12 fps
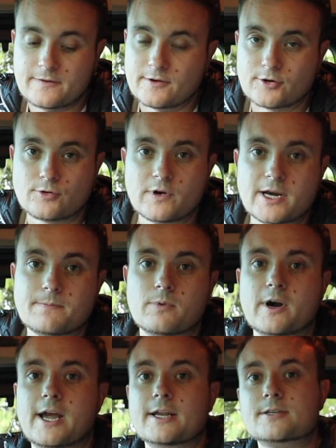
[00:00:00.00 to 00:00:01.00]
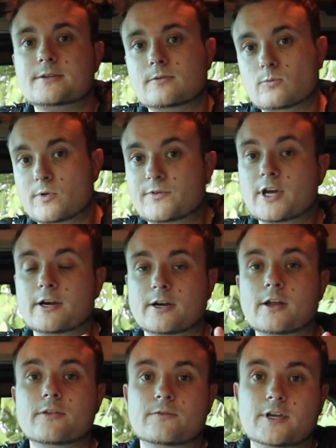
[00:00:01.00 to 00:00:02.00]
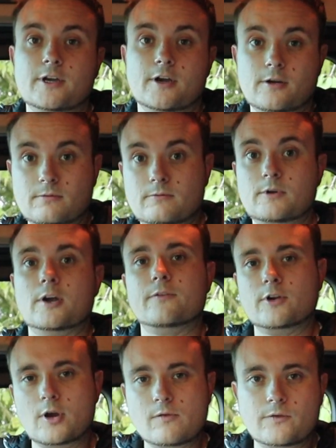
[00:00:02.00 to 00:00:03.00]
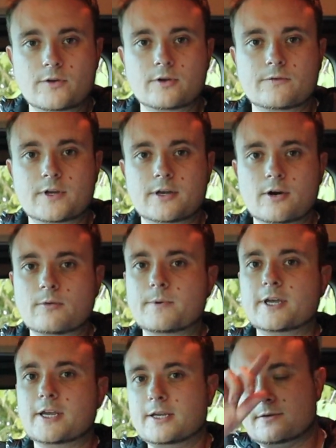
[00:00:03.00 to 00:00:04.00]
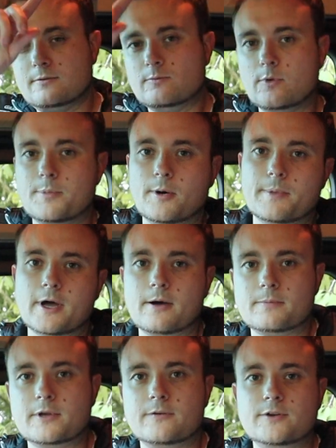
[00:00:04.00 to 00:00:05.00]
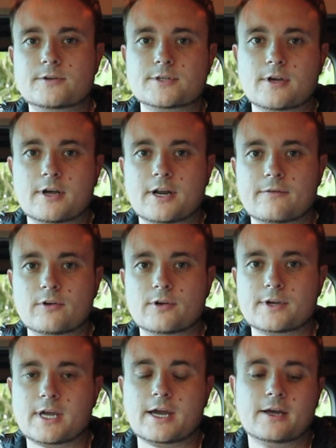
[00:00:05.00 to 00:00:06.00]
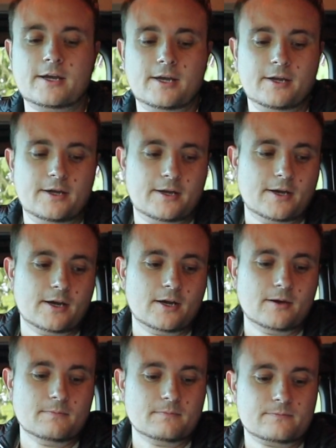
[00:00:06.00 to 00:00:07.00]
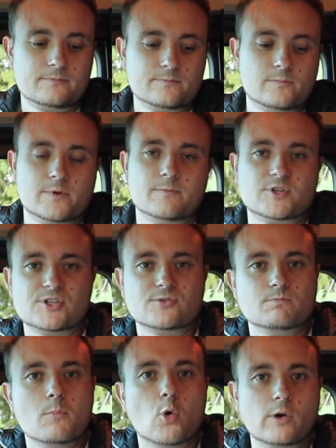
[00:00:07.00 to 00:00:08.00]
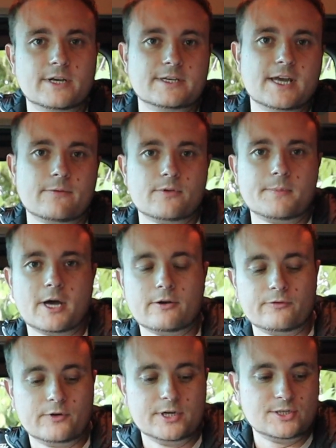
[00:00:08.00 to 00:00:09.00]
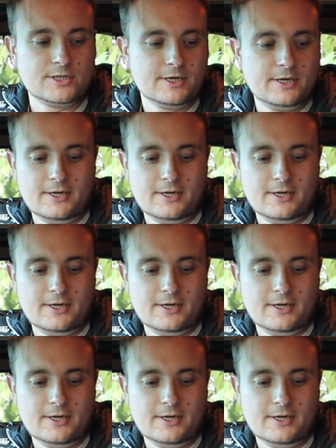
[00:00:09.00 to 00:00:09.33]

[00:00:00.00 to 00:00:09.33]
They're a great brand. We've done another video of an overview of Indelby. We'll pop that up here for you to go and have a look at, which is more in depth about a fridge.